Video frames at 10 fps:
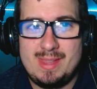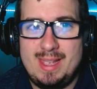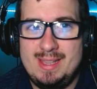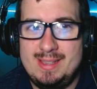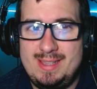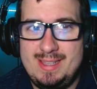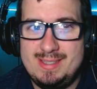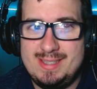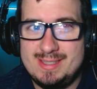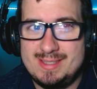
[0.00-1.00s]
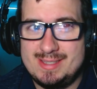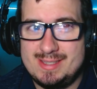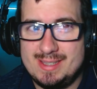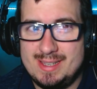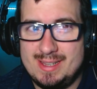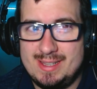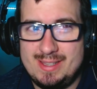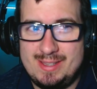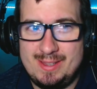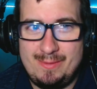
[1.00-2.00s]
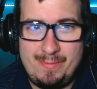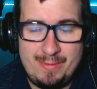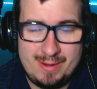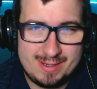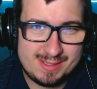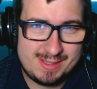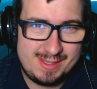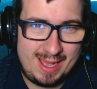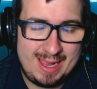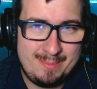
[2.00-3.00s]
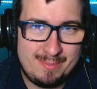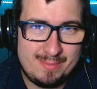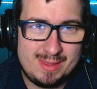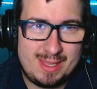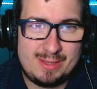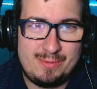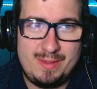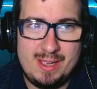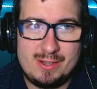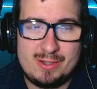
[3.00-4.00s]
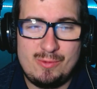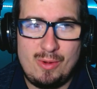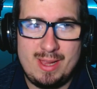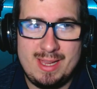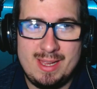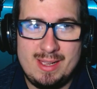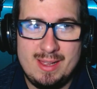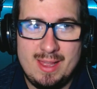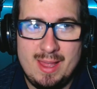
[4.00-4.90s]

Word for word: and this is the first time that we are going